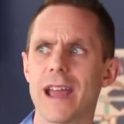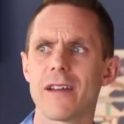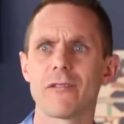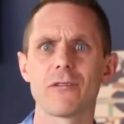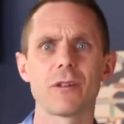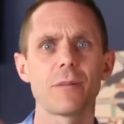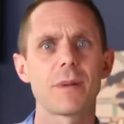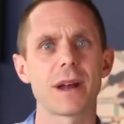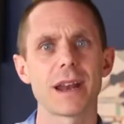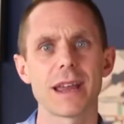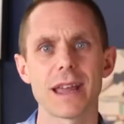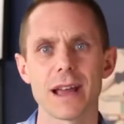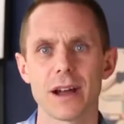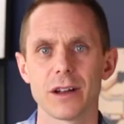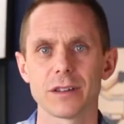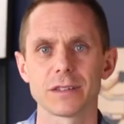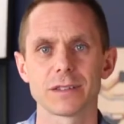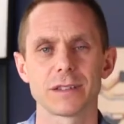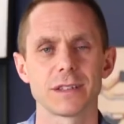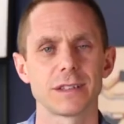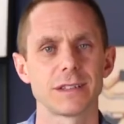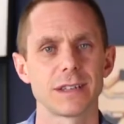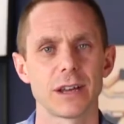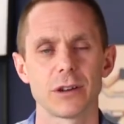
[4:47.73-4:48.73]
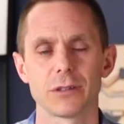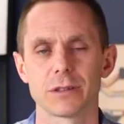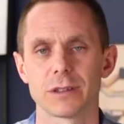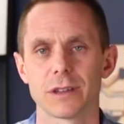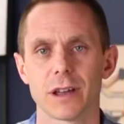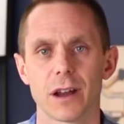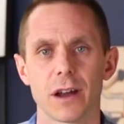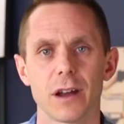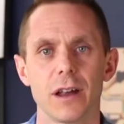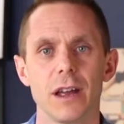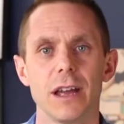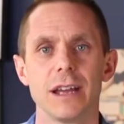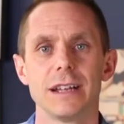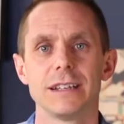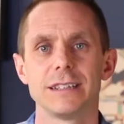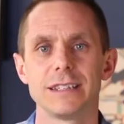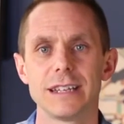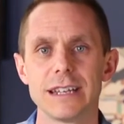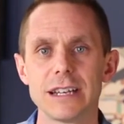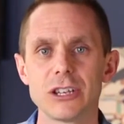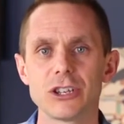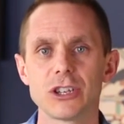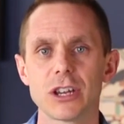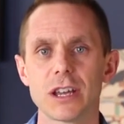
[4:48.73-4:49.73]
everybody else that's out there
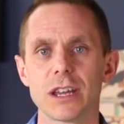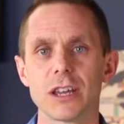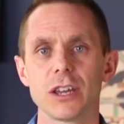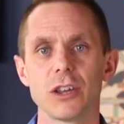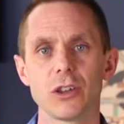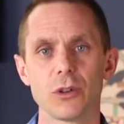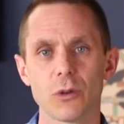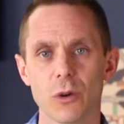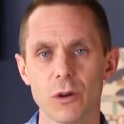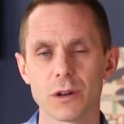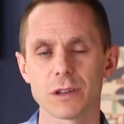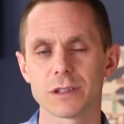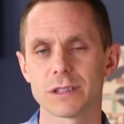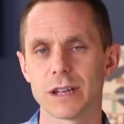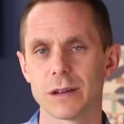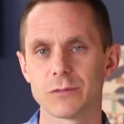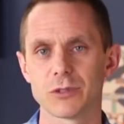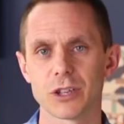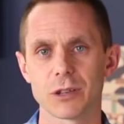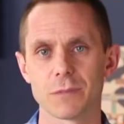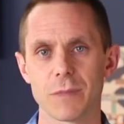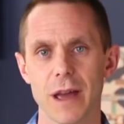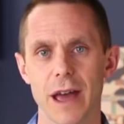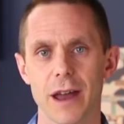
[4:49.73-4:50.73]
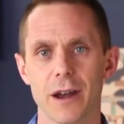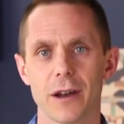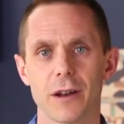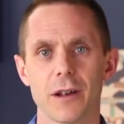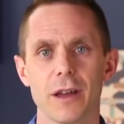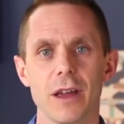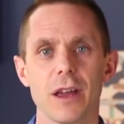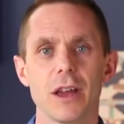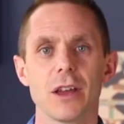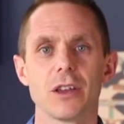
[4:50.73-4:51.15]
teaching your subject matter.